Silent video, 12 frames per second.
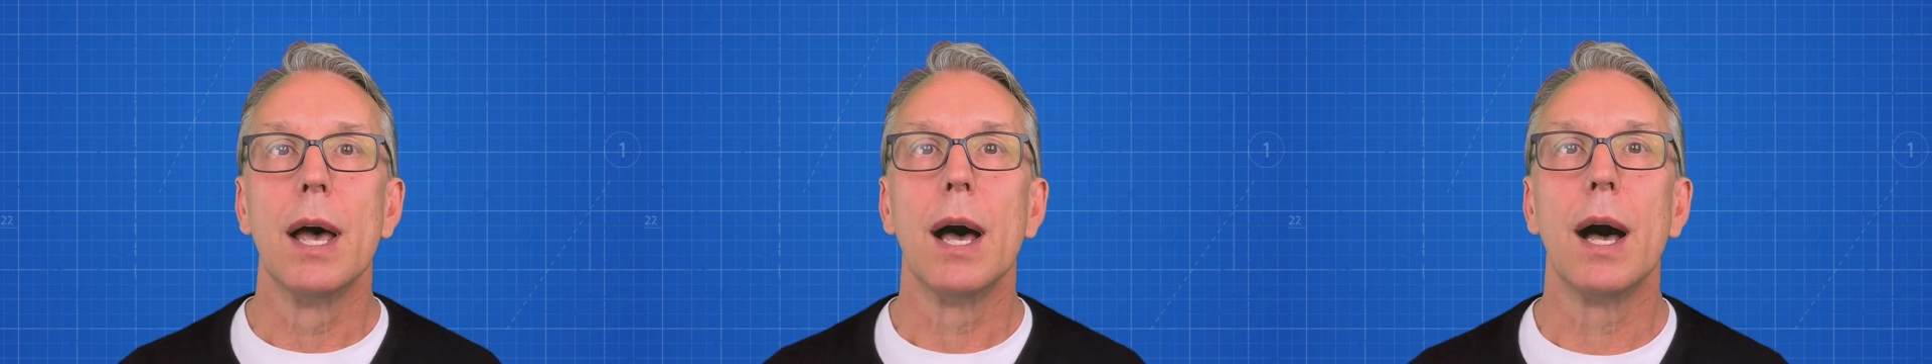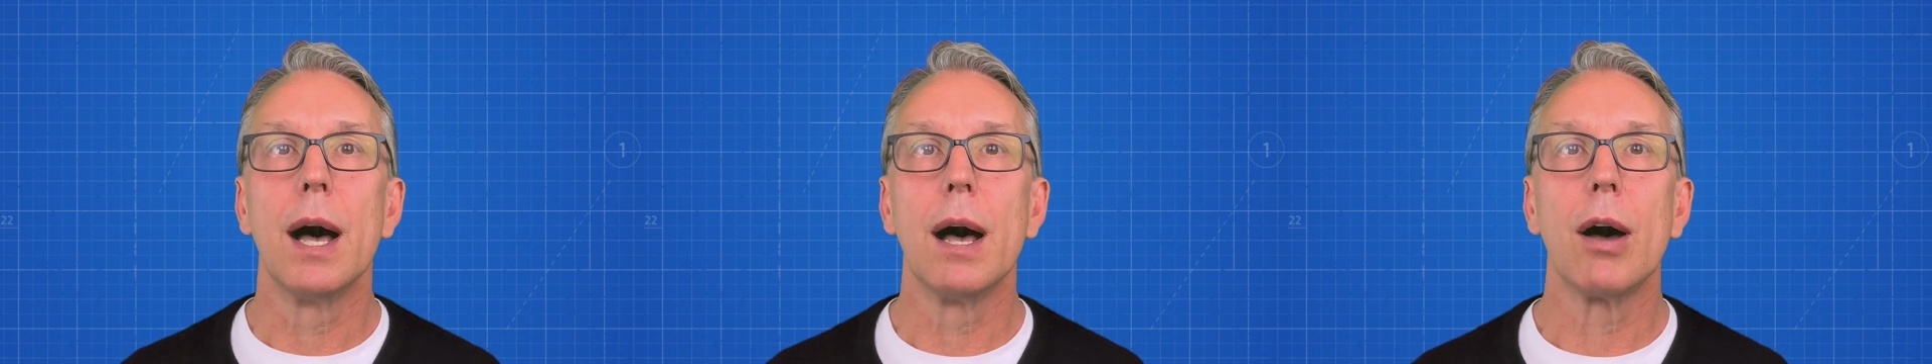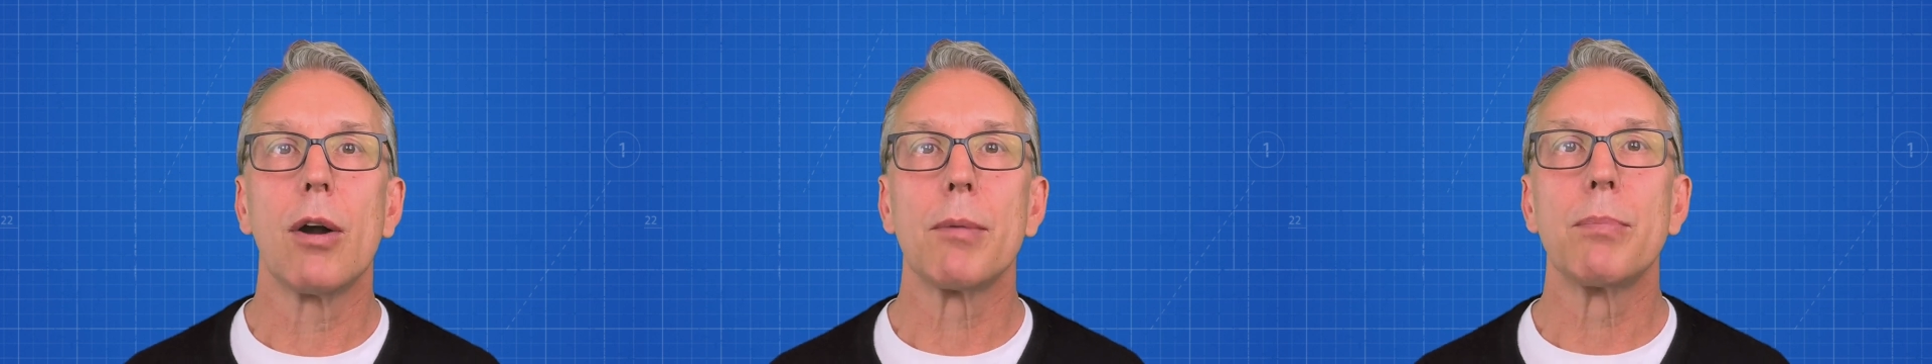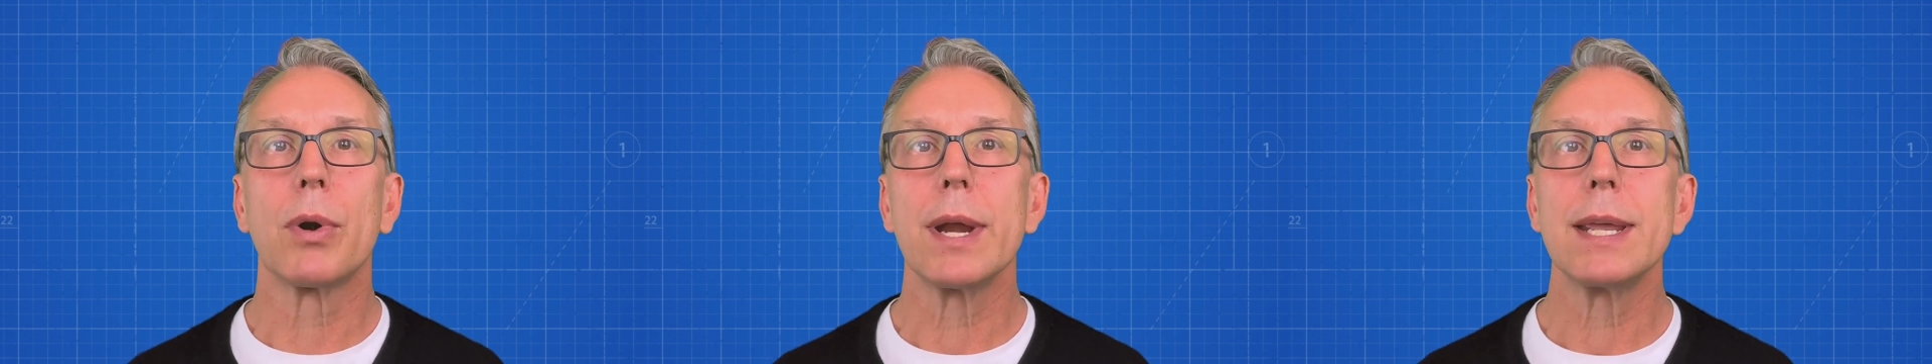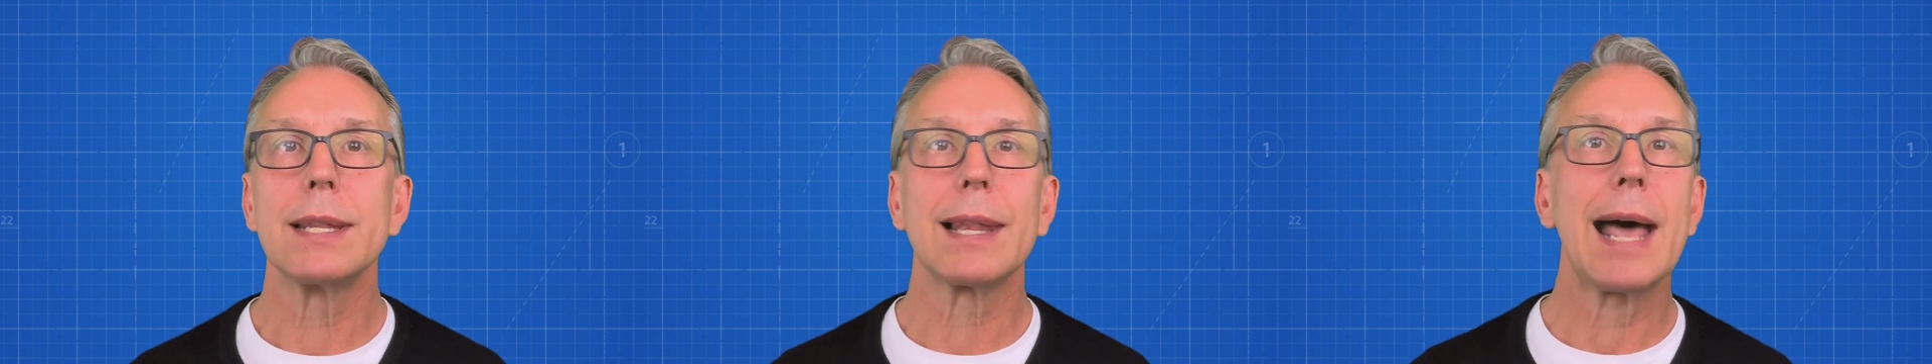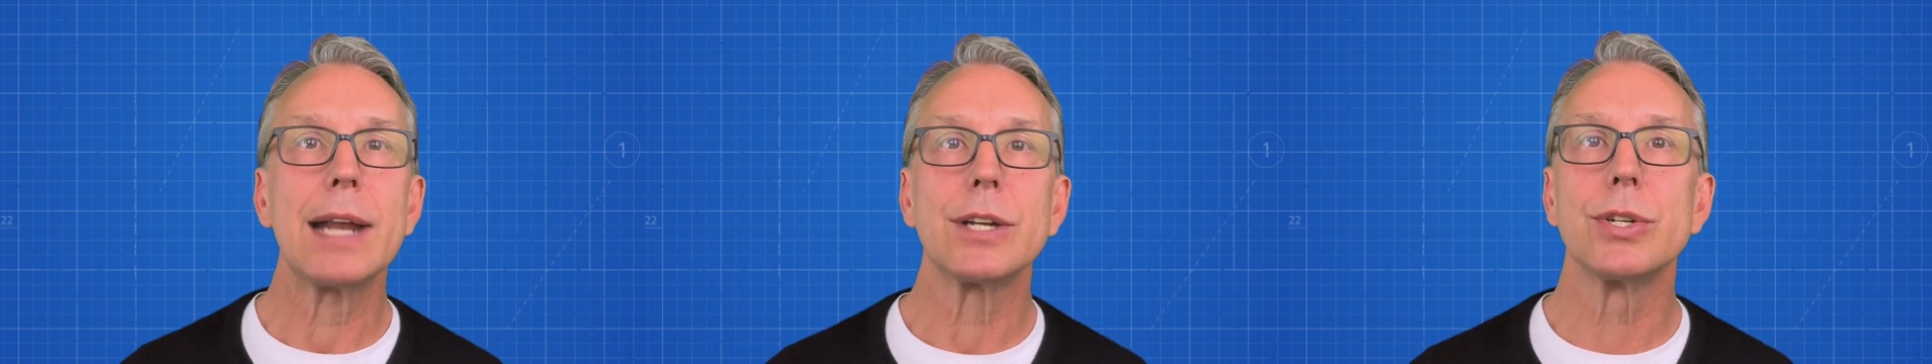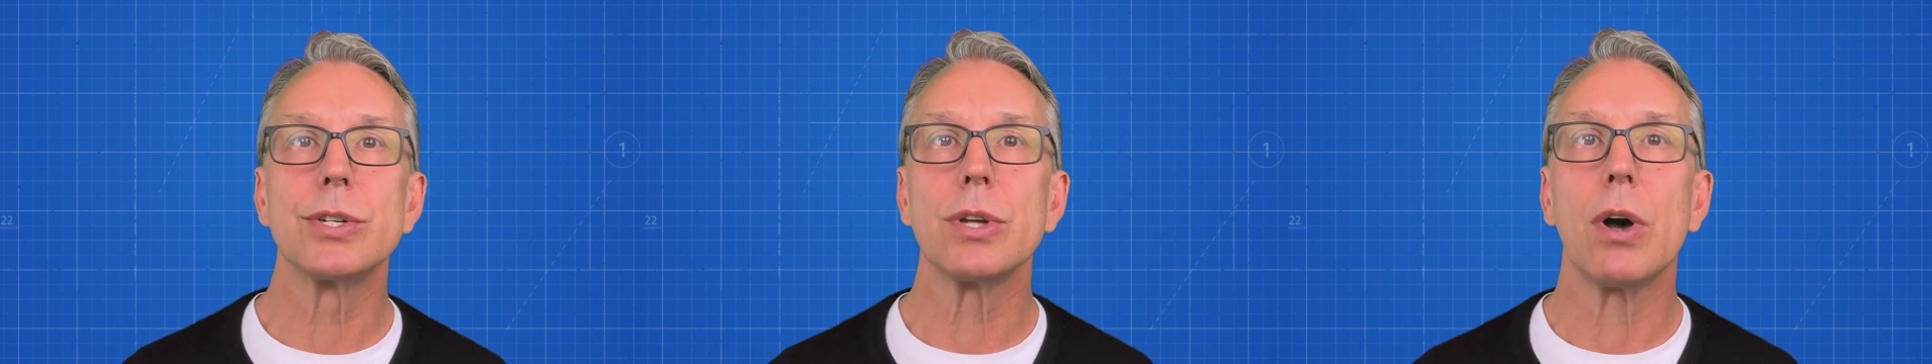Our brain latches